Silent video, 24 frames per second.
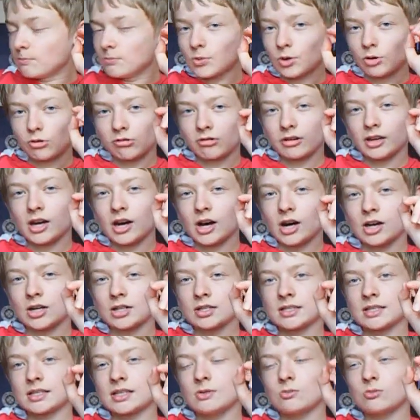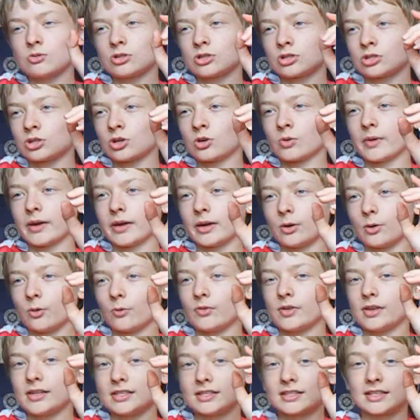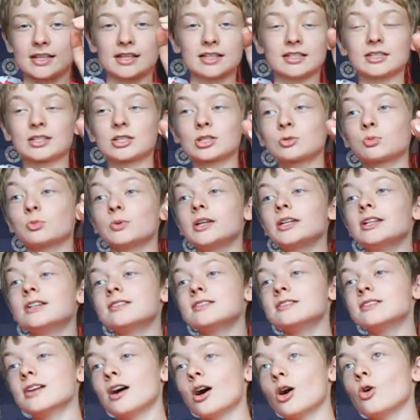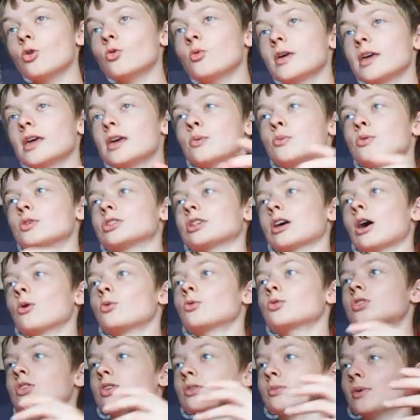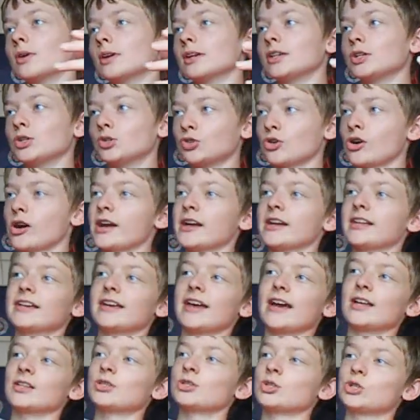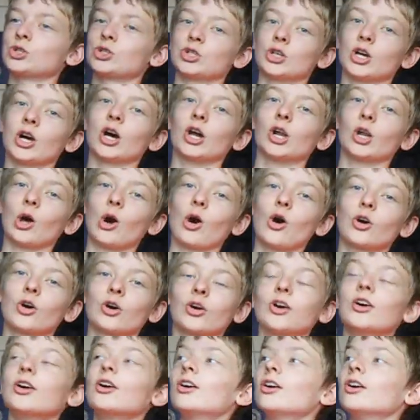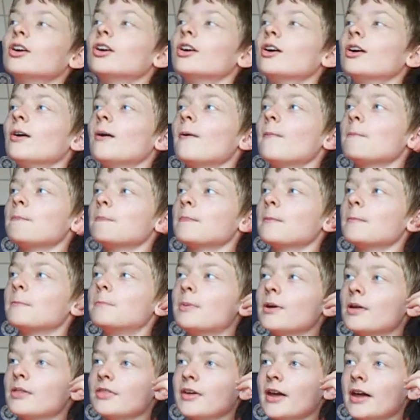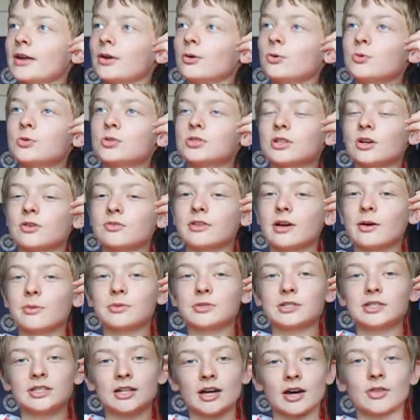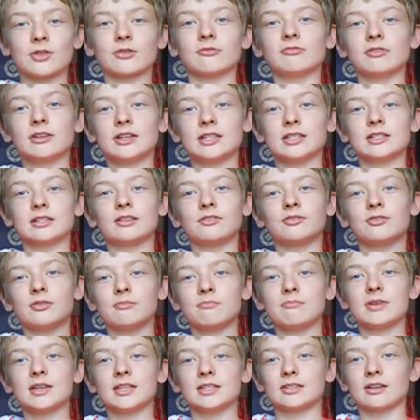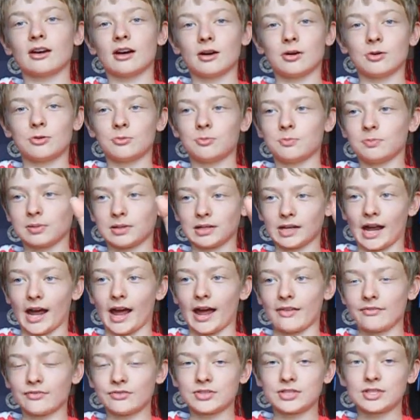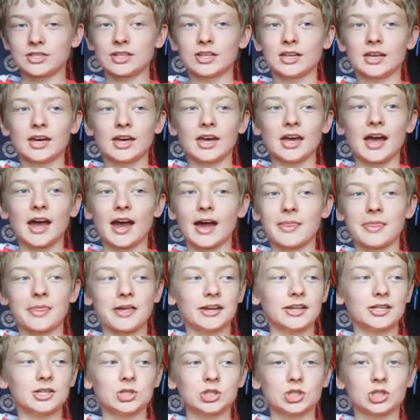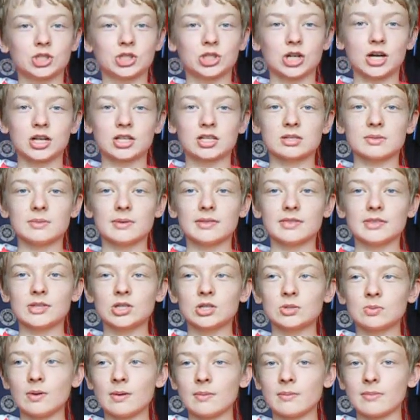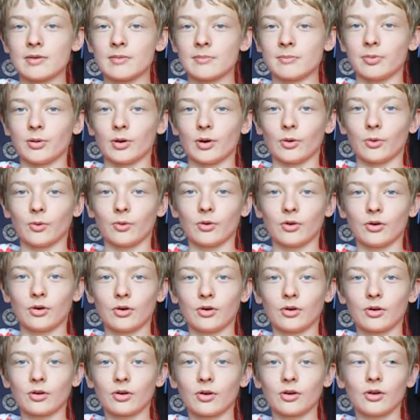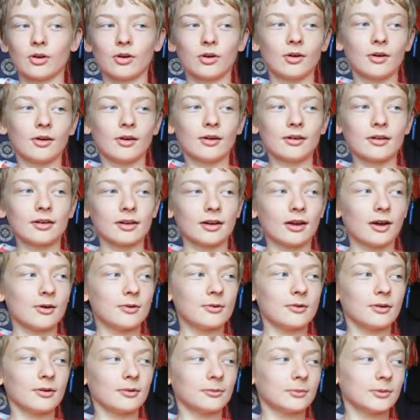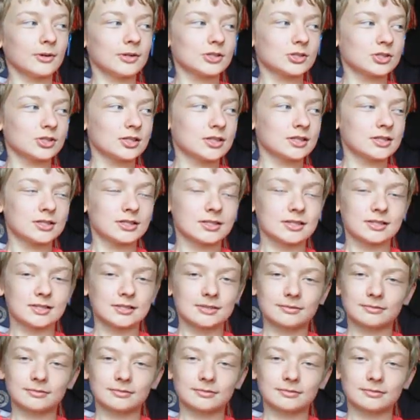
Moriarty was doing all these things, because we know he was ultimately trying to get to Sherlock but then also there was the other reason of the missile plans, and then he just chucks her in the swimming pool. You know, which is...